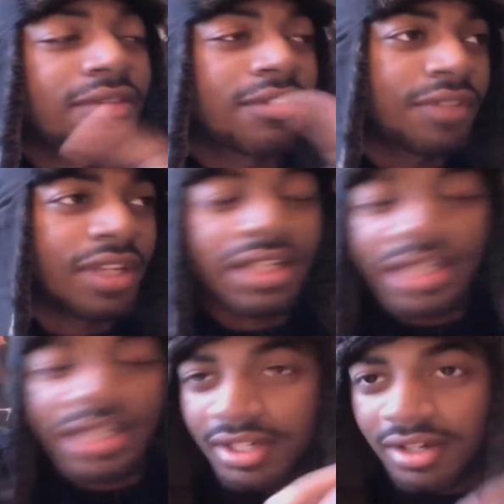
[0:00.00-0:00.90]

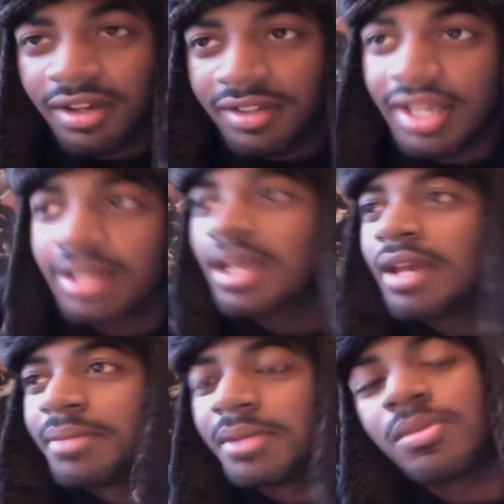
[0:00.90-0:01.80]
revealing and all that,
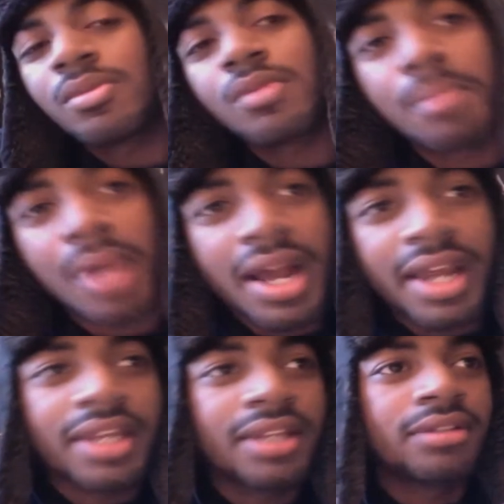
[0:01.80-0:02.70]
people were
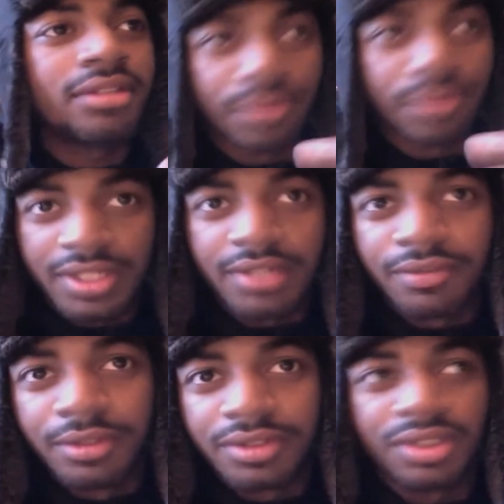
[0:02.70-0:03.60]
buying 3
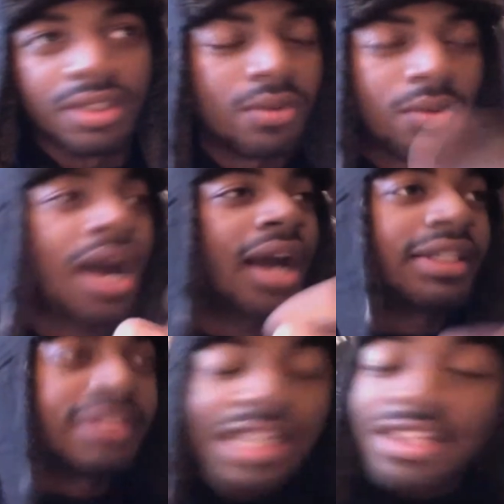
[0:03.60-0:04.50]
Rooster. Why?
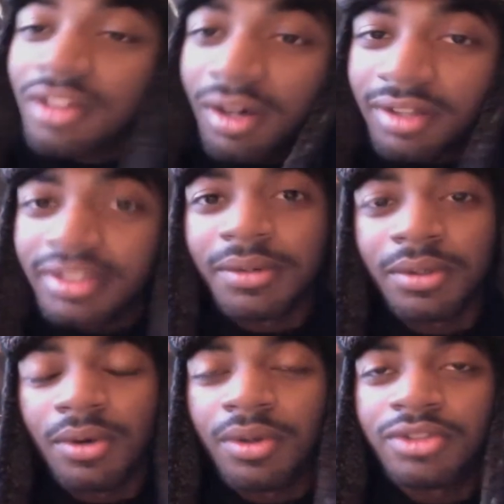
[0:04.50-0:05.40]
Because they thought they were
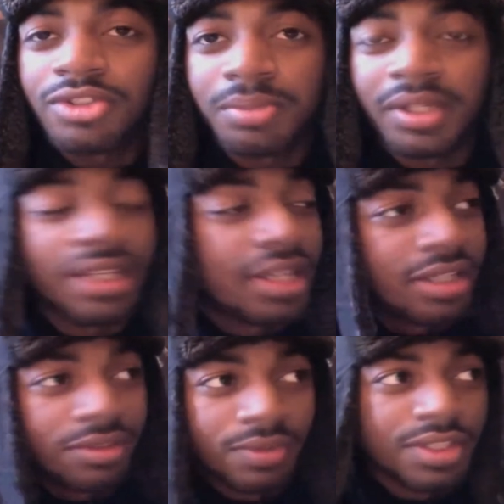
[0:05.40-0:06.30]
going to play
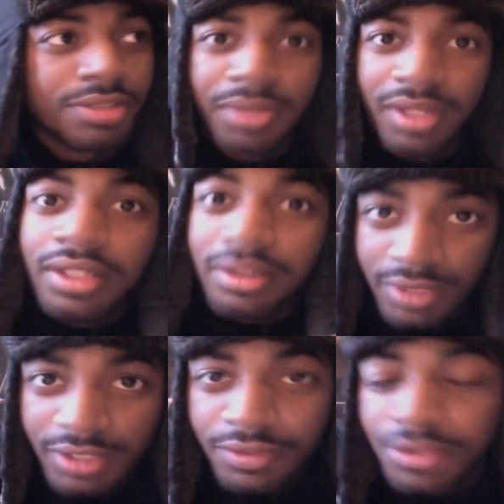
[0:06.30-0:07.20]
3 Spirit,
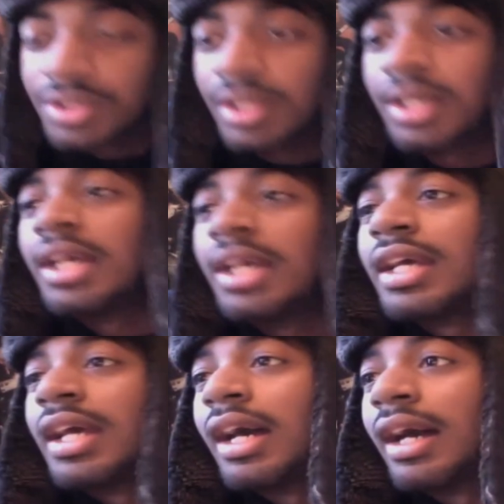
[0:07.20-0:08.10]
3 Rooster.
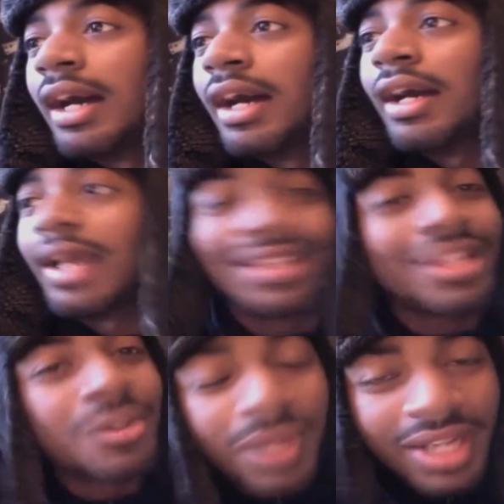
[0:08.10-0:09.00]
And
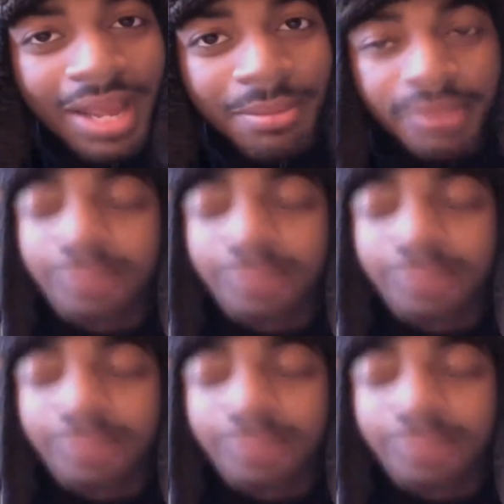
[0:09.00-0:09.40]
then what happened?